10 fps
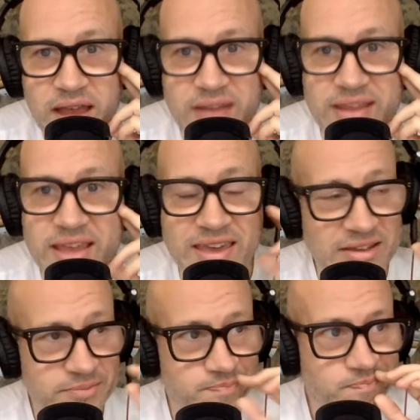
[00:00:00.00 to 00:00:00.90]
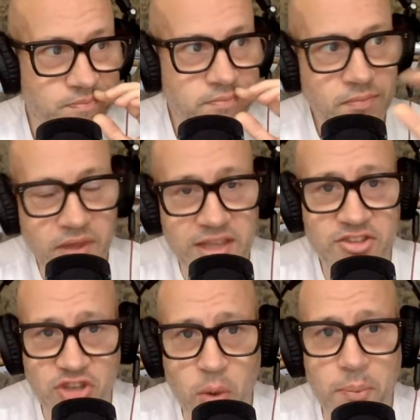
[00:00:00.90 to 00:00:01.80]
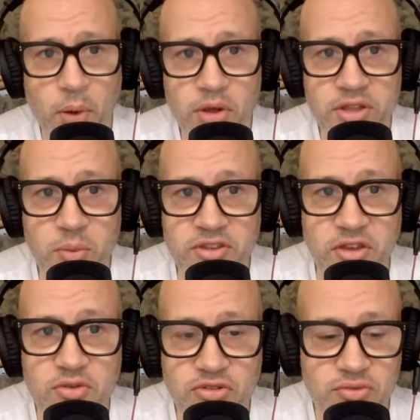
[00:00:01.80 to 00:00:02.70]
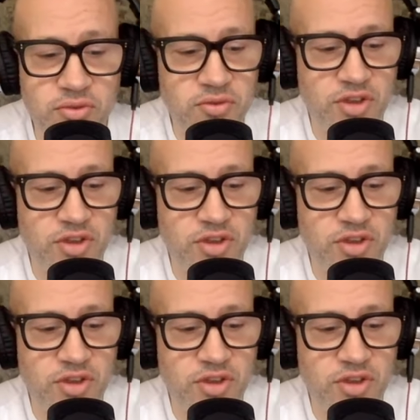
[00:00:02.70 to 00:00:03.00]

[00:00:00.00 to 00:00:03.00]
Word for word: And I think it's so important that we do just